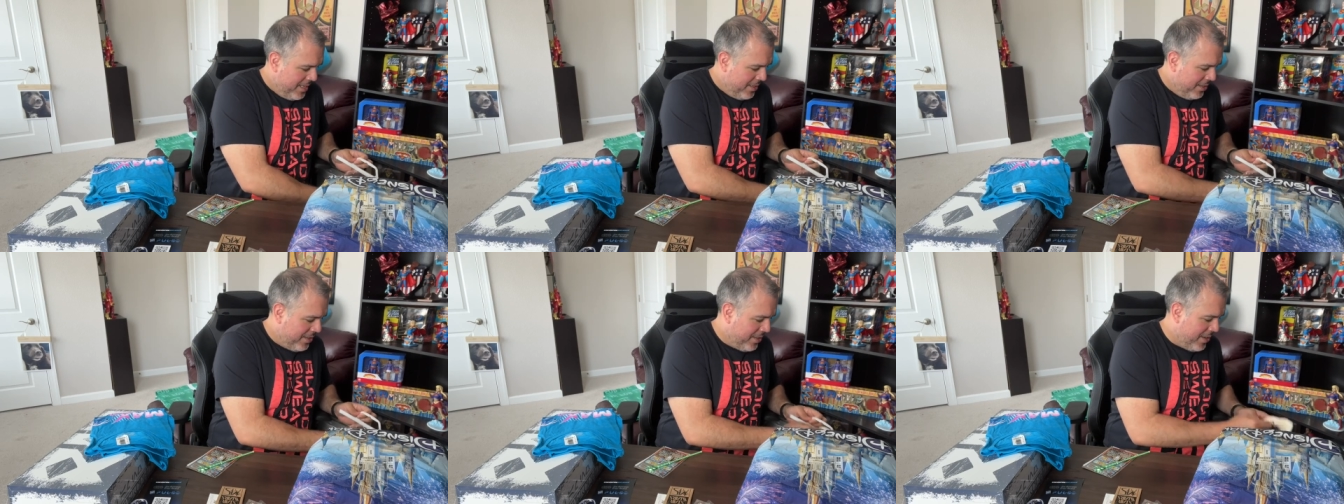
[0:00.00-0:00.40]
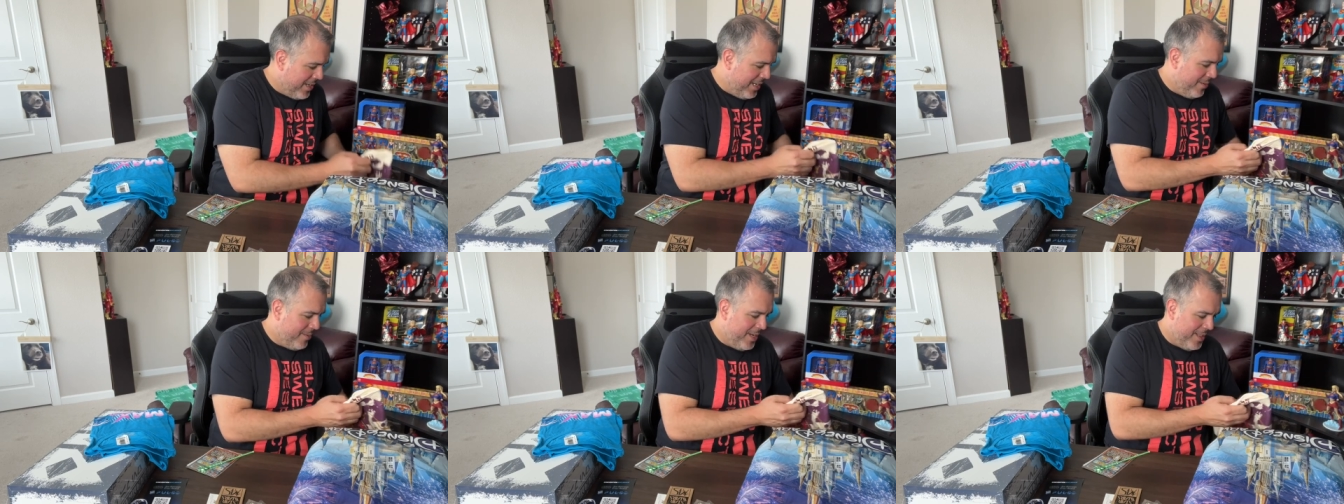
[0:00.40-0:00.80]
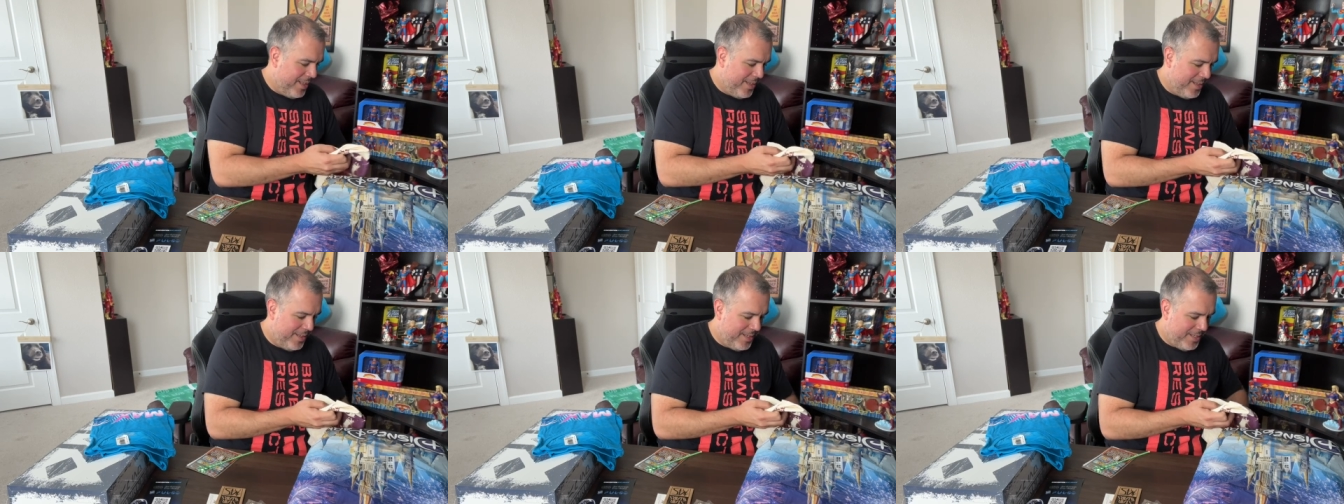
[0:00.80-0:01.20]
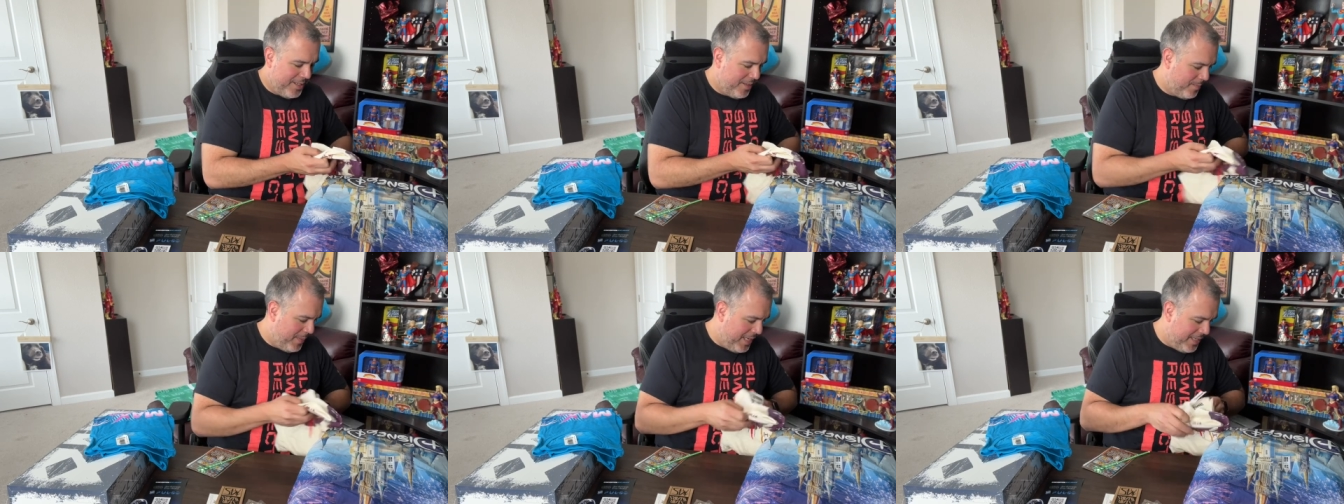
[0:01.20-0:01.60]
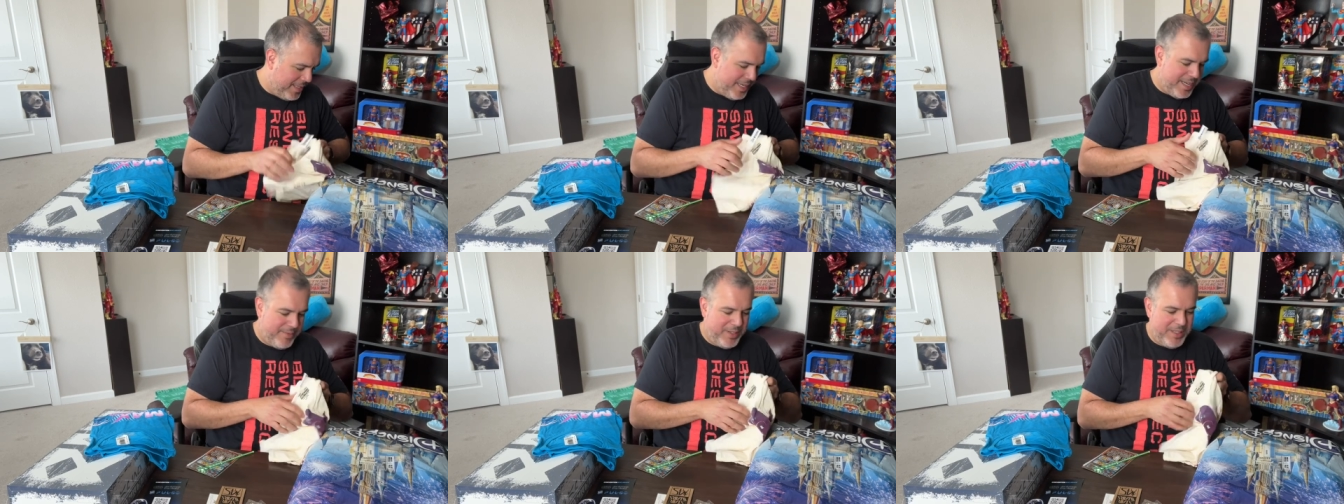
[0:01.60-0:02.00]
starting with, speak of the
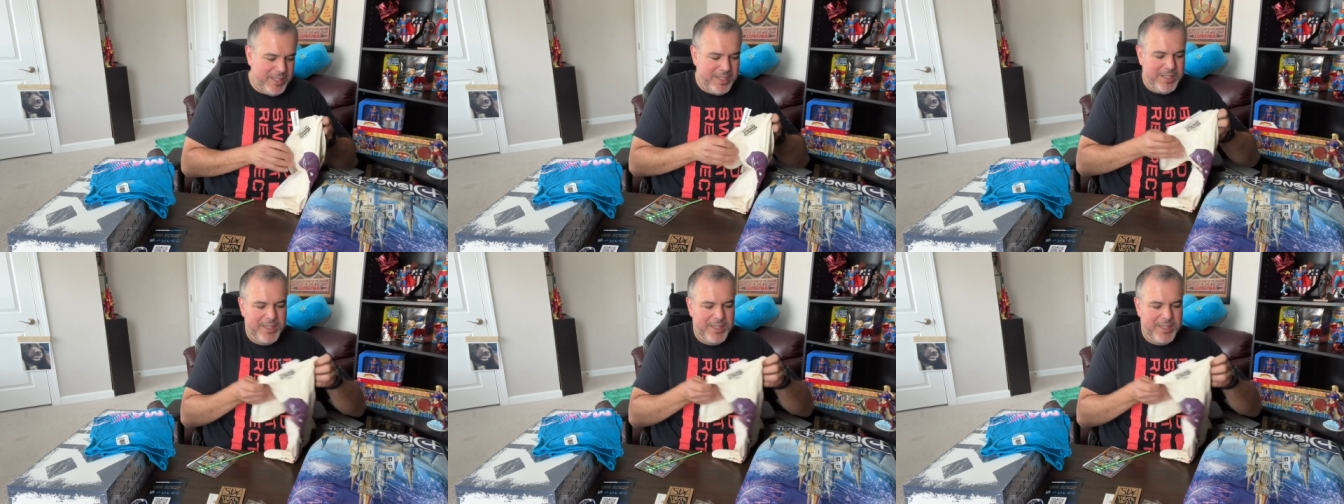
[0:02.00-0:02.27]
devil,